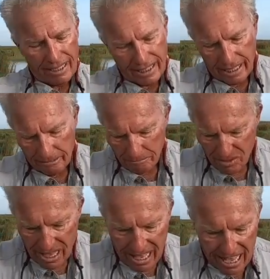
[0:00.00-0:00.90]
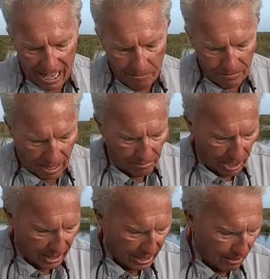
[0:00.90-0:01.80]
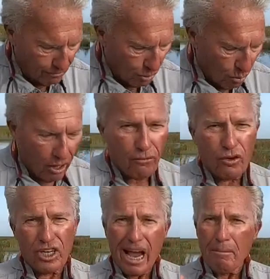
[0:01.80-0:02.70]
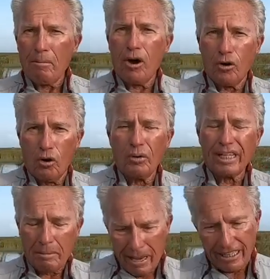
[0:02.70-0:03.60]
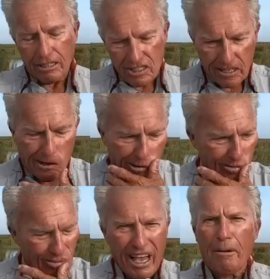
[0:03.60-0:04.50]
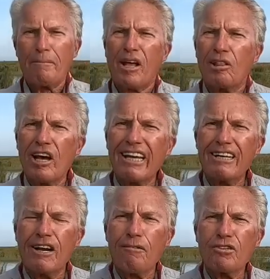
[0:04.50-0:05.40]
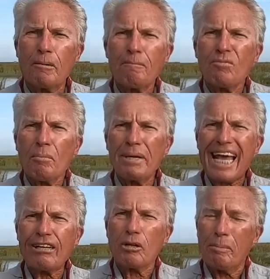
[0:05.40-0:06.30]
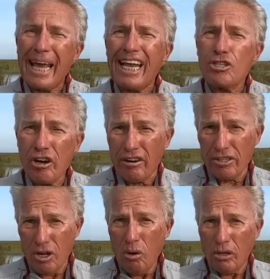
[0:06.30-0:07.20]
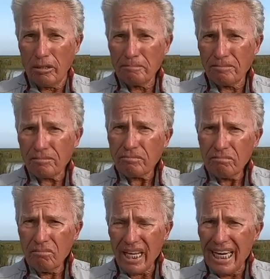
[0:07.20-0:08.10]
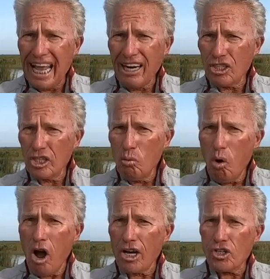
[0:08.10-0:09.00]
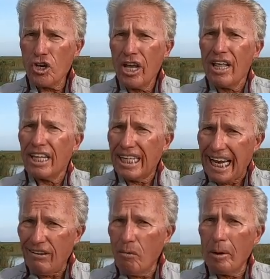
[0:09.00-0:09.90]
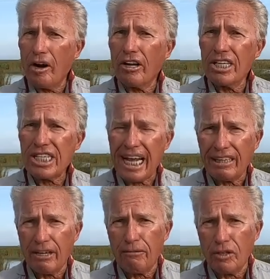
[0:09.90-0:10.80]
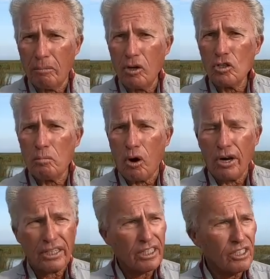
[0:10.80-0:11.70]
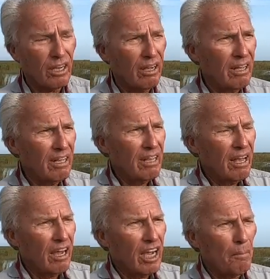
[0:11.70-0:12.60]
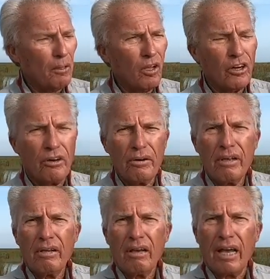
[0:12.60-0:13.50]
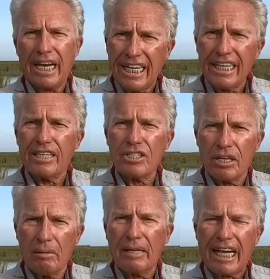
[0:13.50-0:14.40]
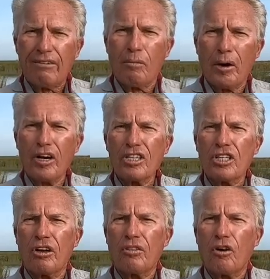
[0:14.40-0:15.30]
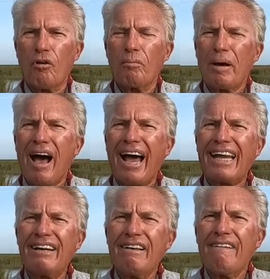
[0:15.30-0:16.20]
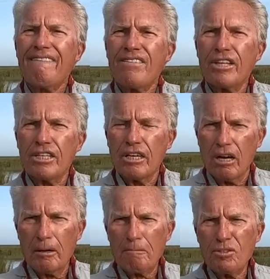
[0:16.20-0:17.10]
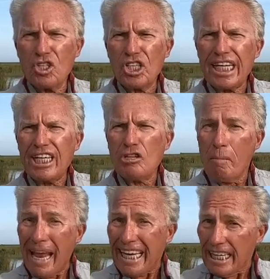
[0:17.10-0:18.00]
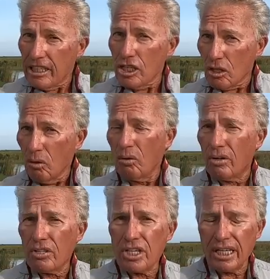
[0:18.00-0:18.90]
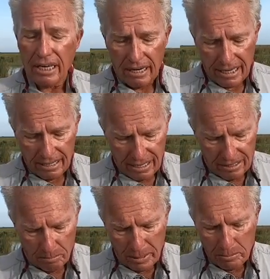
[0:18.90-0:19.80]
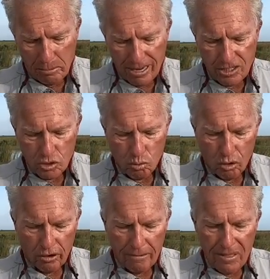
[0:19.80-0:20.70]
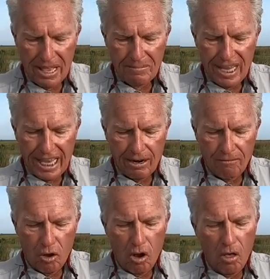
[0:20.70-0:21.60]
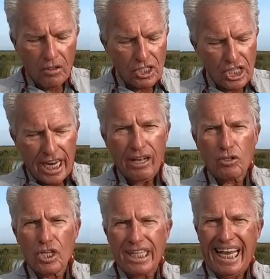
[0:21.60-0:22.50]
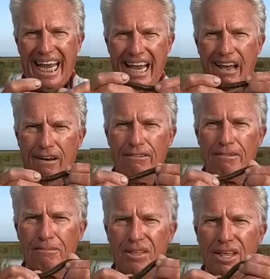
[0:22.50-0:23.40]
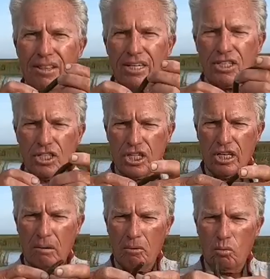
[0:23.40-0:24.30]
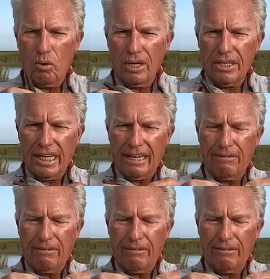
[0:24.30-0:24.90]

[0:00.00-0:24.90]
I'll tell you, I'm, I'm lucky enough to work for Yamamoto, and they make the Senkos. I'm, I'm lucky enough to be out to Page, Arizona, and actually watch the Native Americans out there. For the most part, it's a, a couple hundred Indians and Native Americans that, that are behind the uh, the scenes making these lures, and the, and, and the big presses work. And of all the sales that they have, this is the number one thing.